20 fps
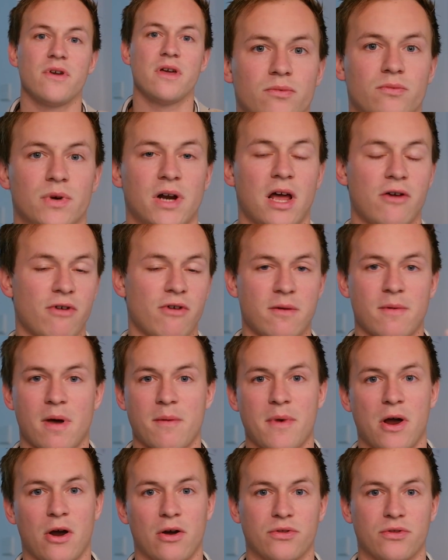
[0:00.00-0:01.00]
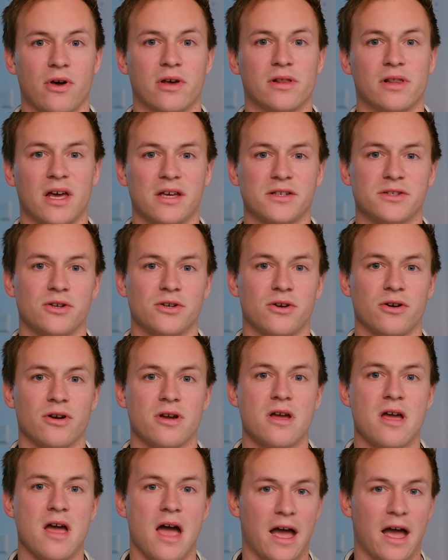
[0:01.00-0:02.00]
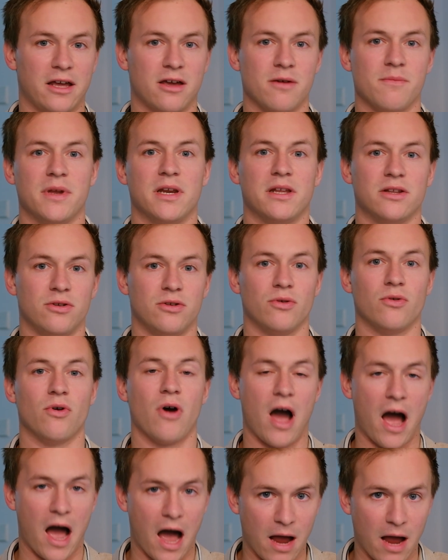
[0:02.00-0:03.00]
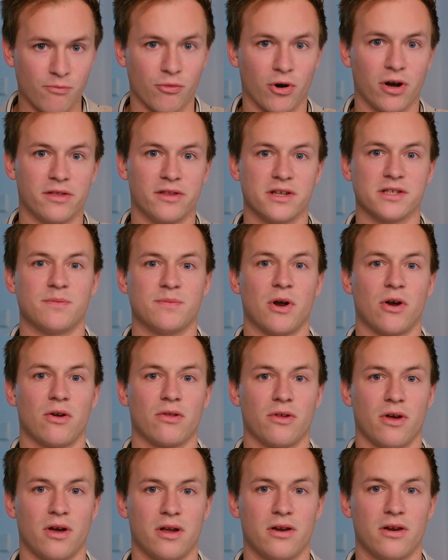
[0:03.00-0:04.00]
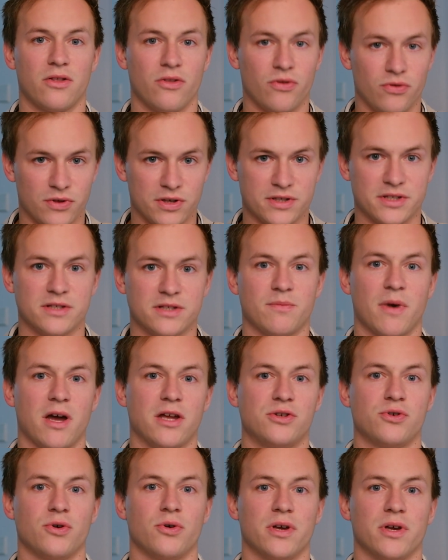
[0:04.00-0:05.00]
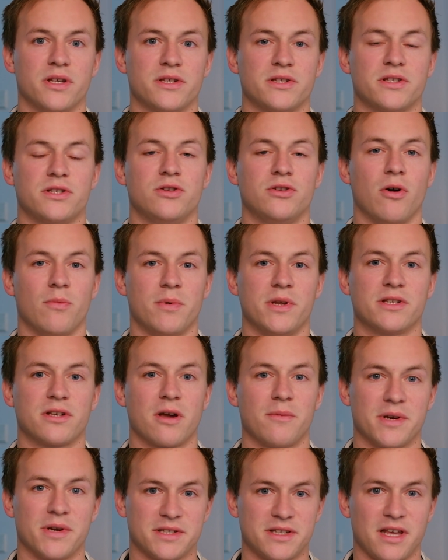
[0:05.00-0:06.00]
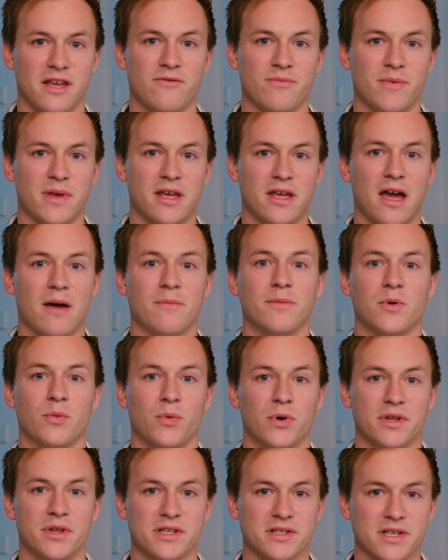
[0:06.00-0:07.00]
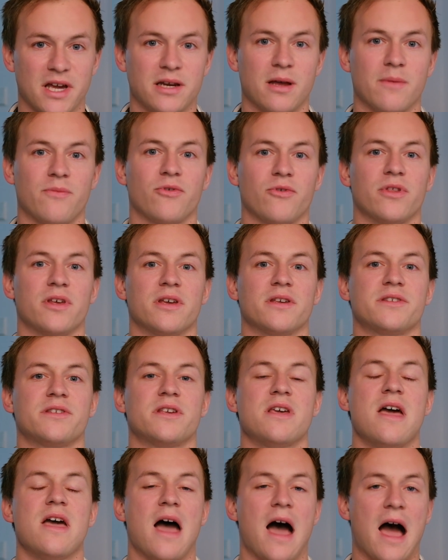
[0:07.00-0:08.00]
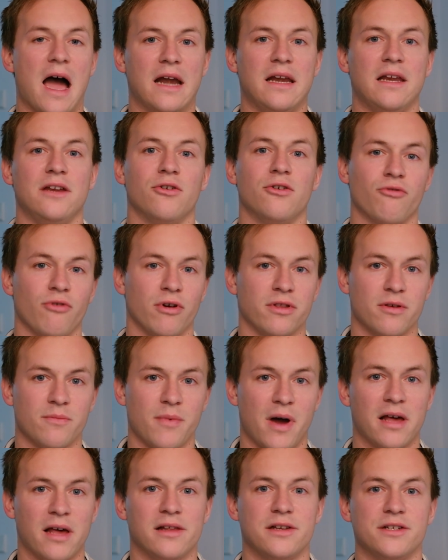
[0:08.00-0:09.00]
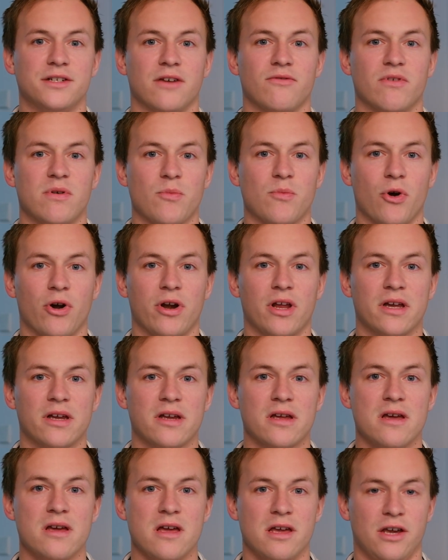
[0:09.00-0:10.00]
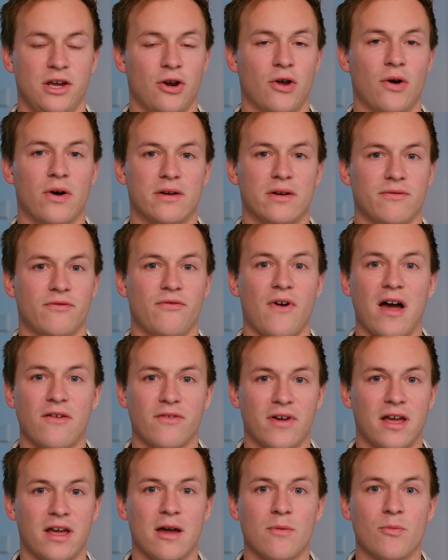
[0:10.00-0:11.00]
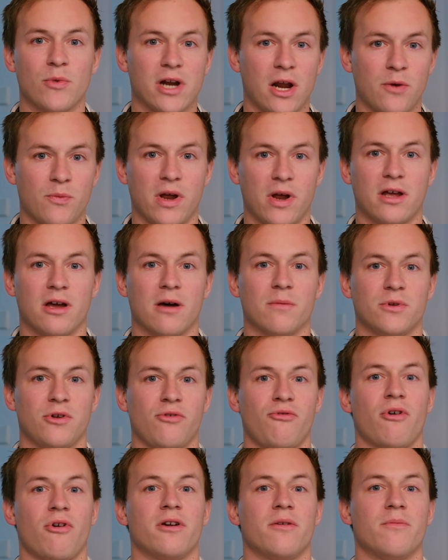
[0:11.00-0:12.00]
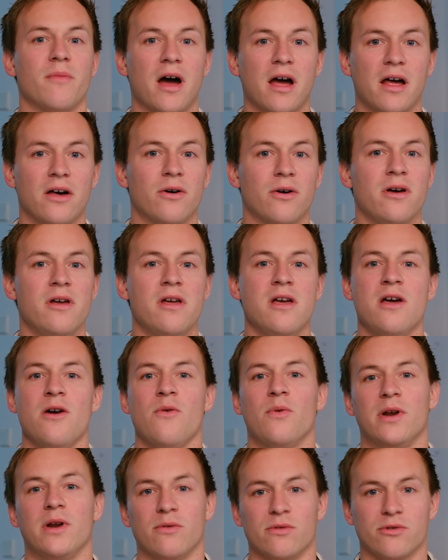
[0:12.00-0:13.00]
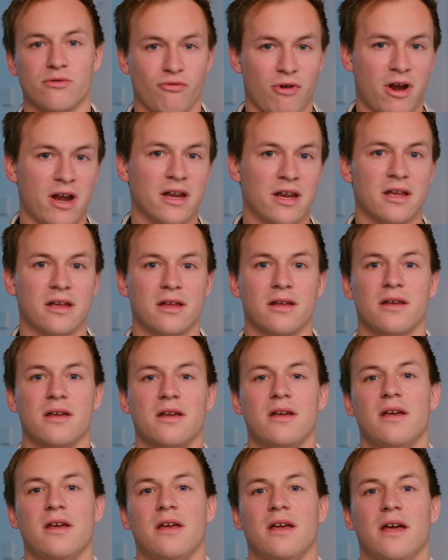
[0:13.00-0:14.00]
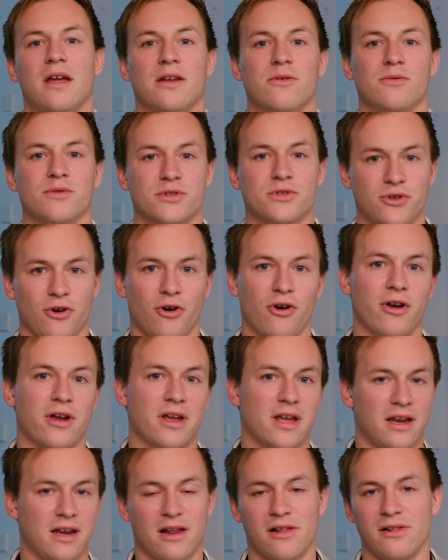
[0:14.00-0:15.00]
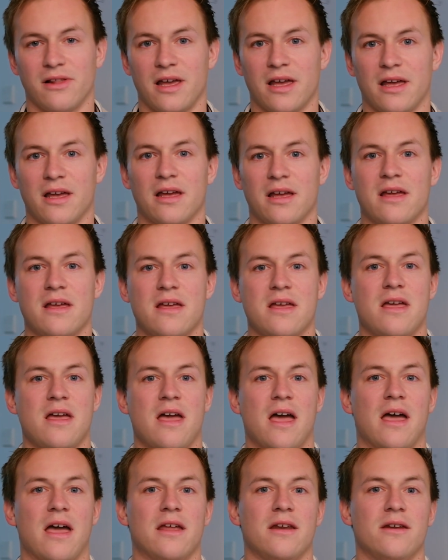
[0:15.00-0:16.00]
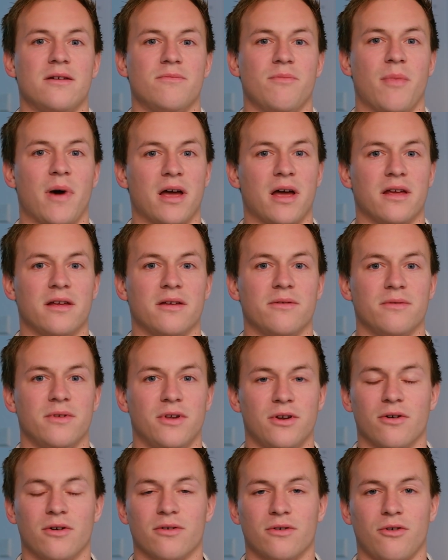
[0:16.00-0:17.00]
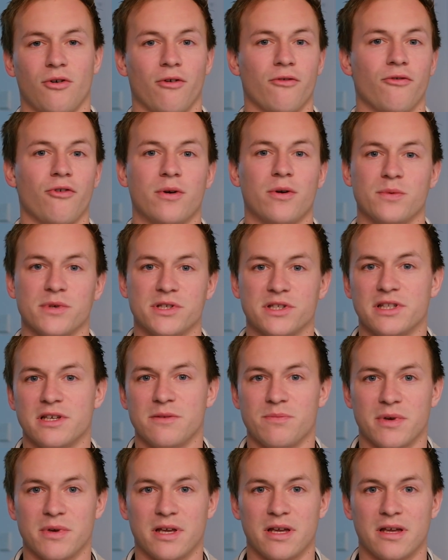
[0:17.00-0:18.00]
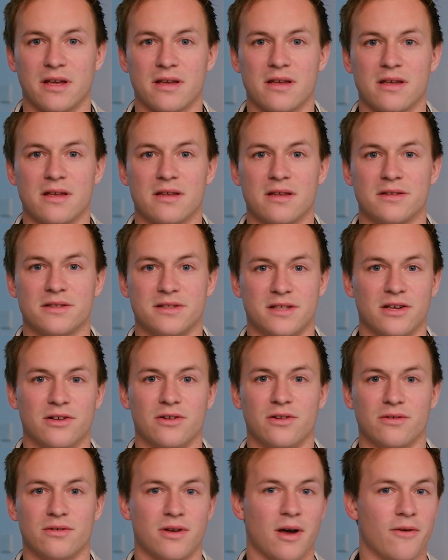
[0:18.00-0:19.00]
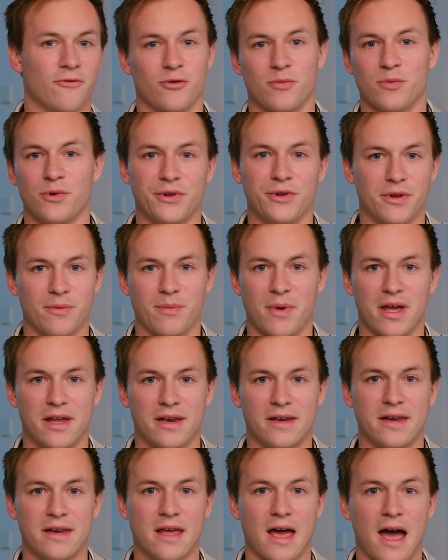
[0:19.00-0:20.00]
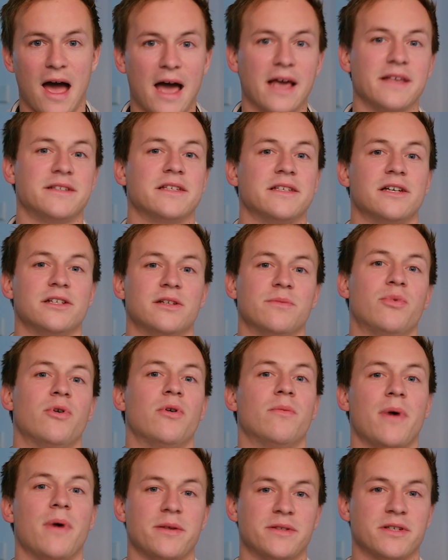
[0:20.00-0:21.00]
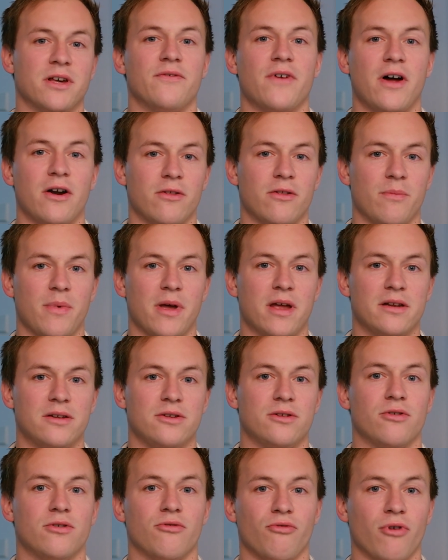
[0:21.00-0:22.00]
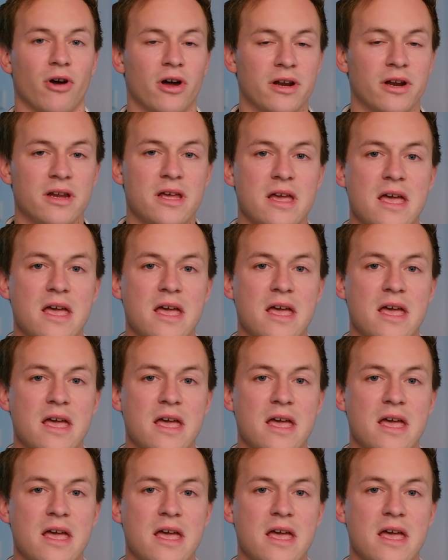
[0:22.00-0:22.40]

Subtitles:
When I ran my marathon last year, I committed to, I'm running this marathon, this is my choice, nobody's coming to save me, I'm the one that signed up for this, I need to run the mileage every morning. At 5 a.m. when I'd wake up to run a mile, when it was raining and it was dark in LA, and my girlfriend was sleeping still comfortable in the bed, I still had to pull myself out of the bed to run.